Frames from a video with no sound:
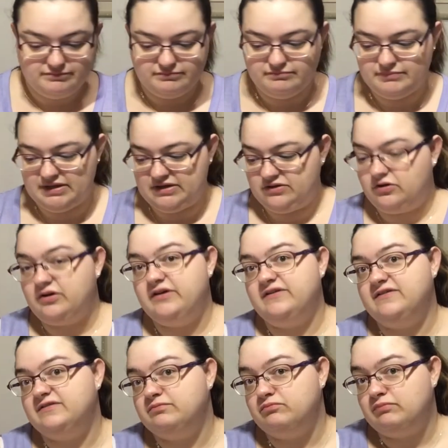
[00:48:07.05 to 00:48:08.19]
but not as
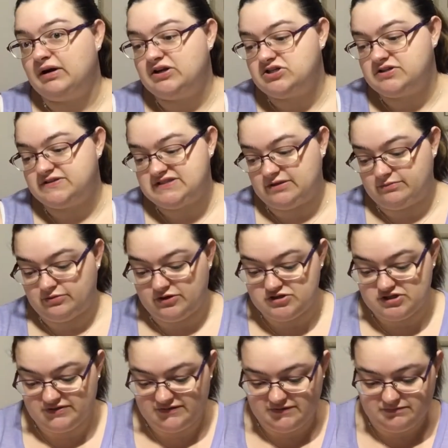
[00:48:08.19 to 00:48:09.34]
much as some
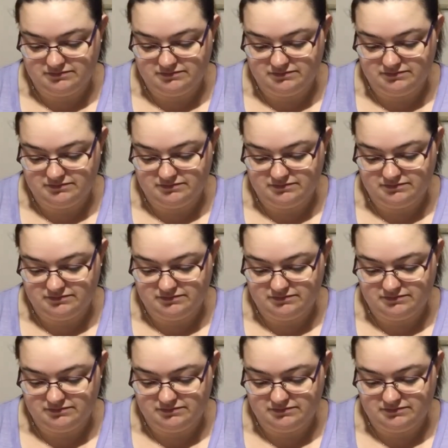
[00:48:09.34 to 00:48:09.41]
projects.